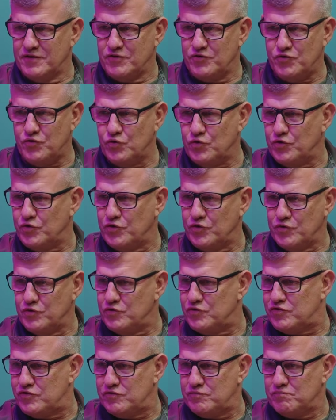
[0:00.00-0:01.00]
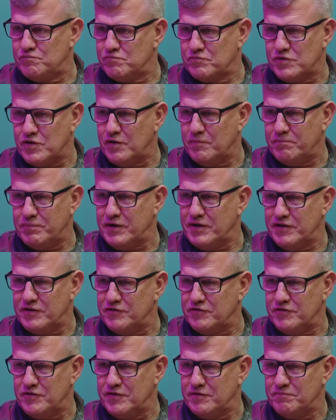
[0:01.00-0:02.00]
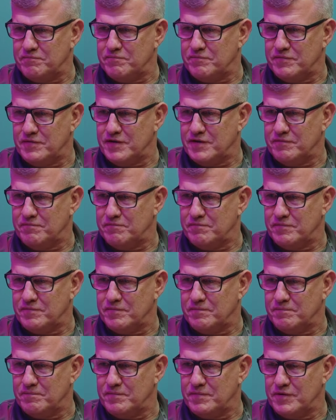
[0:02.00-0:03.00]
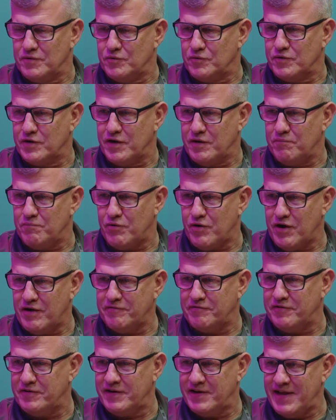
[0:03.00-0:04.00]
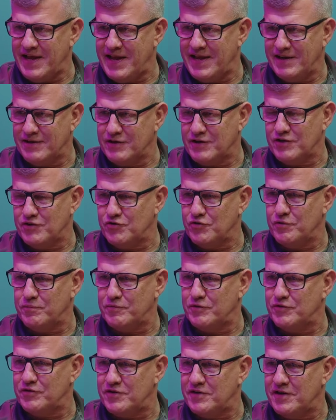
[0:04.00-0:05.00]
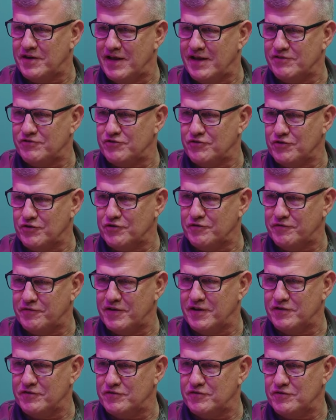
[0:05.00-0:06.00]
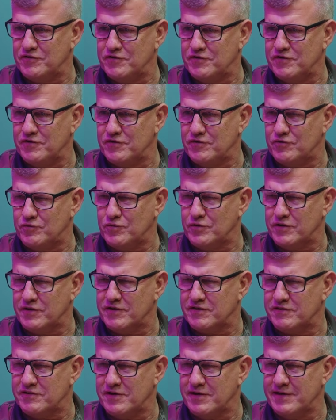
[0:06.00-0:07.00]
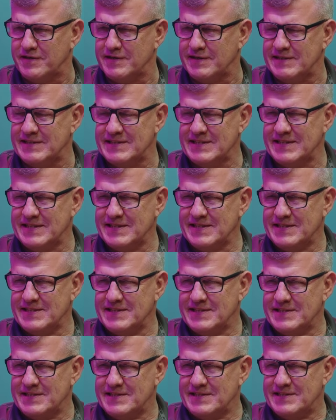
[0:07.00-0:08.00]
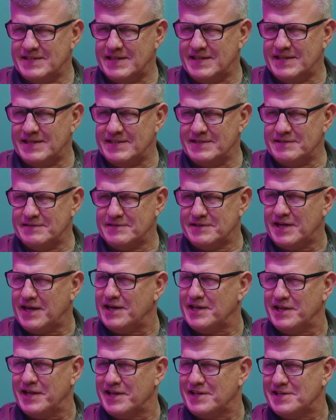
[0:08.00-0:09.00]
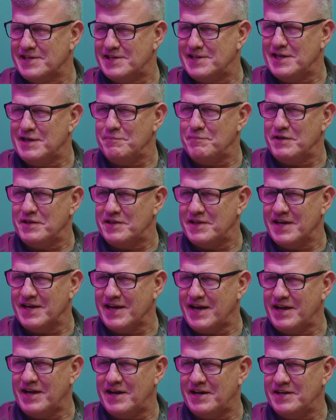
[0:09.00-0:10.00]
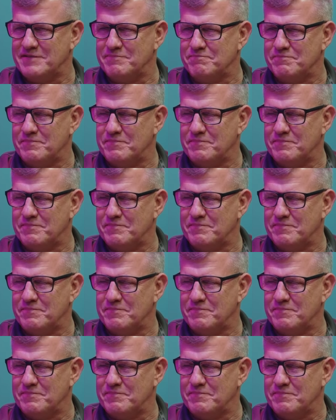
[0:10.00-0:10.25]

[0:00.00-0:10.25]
dual use companies that that you know can profit and contribute to national defense is is really exciting. Uh, kind of like the teaming thing. I, I